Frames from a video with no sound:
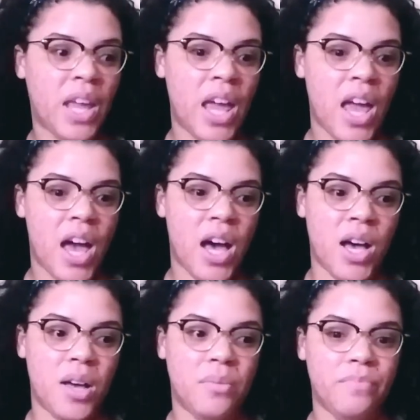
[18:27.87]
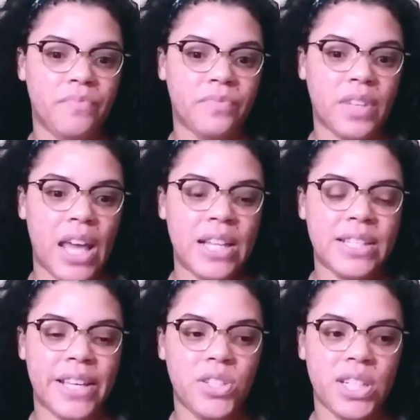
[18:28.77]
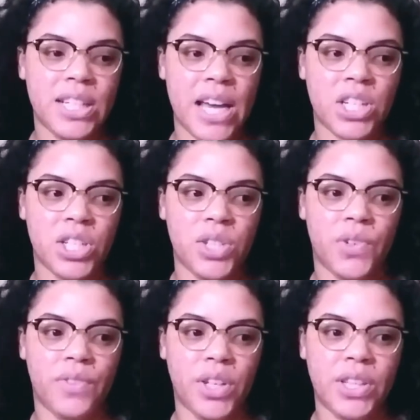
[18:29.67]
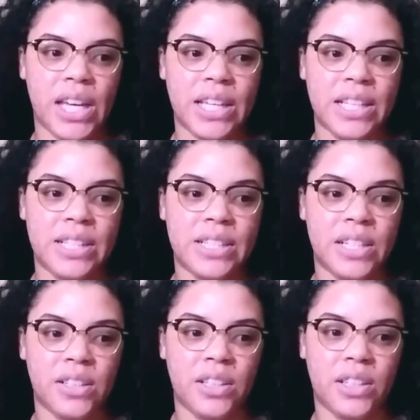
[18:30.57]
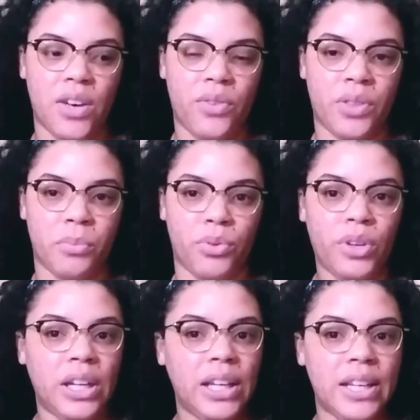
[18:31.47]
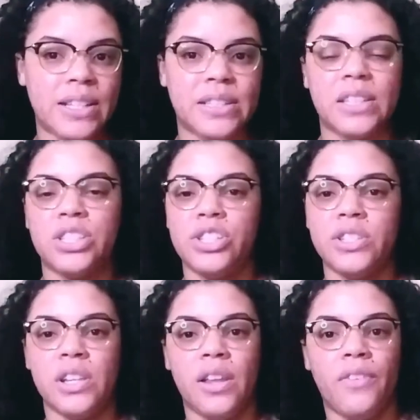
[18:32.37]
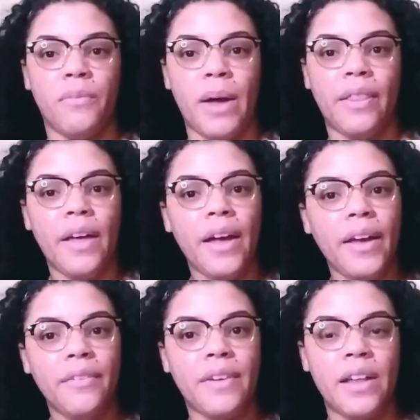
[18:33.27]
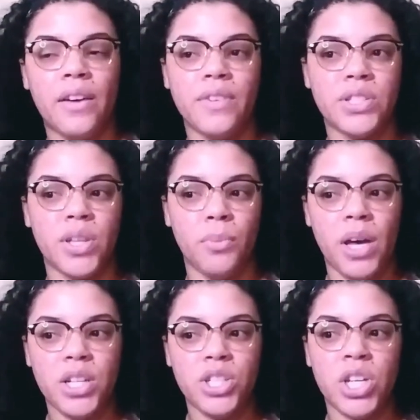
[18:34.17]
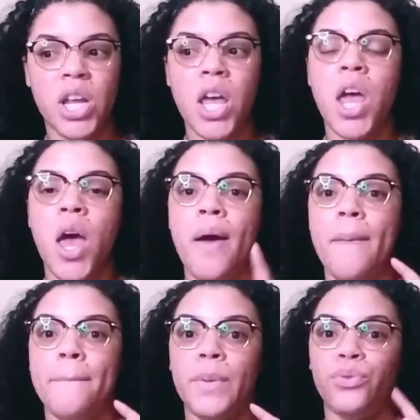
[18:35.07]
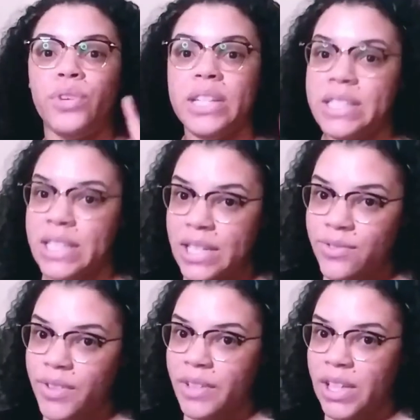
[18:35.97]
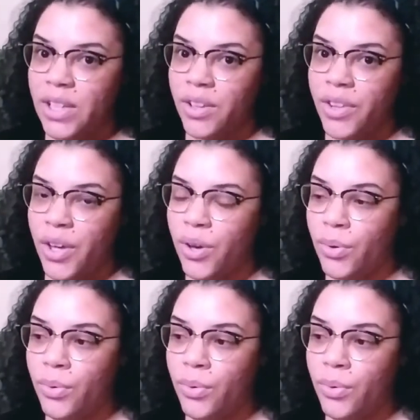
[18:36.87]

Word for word: Um, and Cedric actually revealed that he's still in love with Marie. He's like, she's the love of my life. I love her so much. Marie did reveal, though,